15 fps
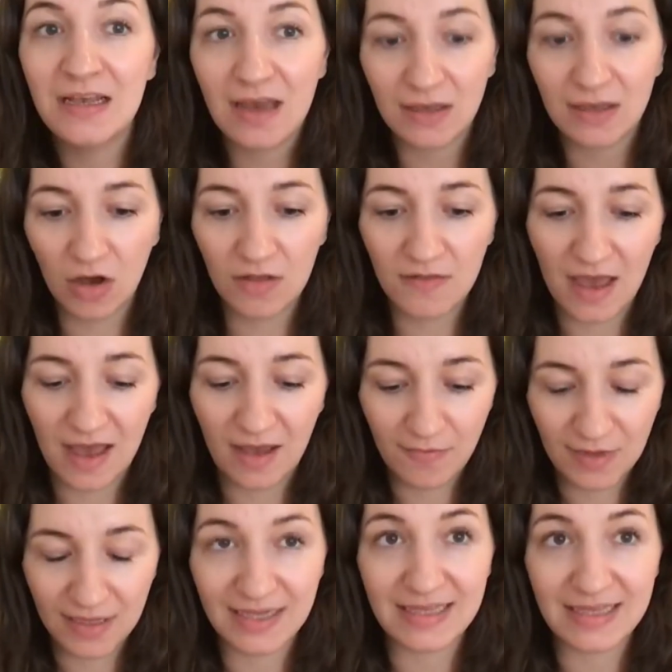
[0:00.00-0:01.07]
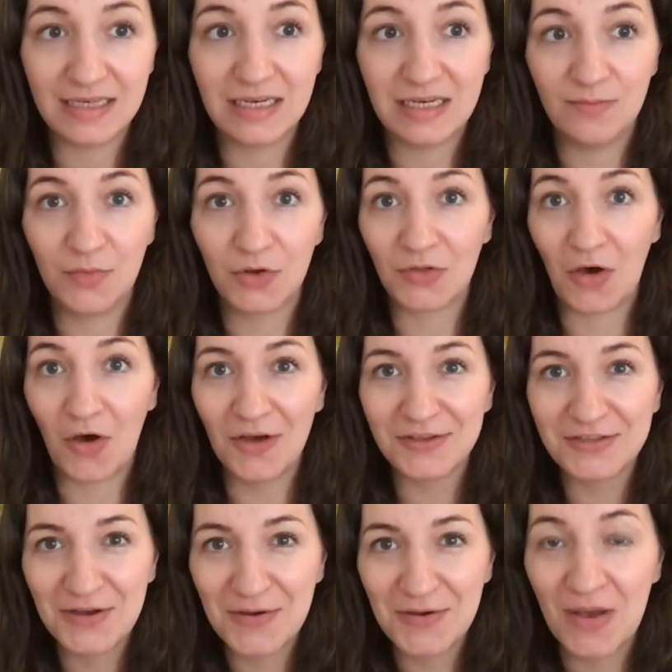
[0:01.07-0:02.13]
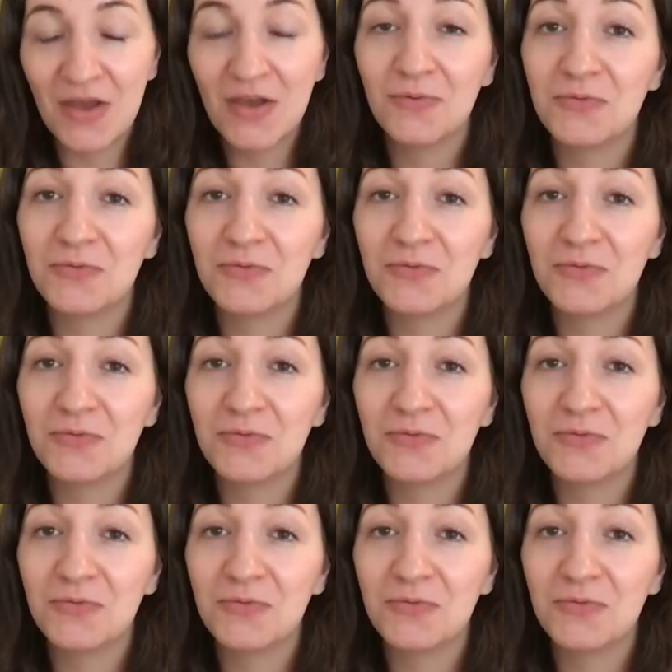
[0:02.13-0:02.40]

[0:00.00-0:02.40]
I got there, realised that I didn't book the hot tub,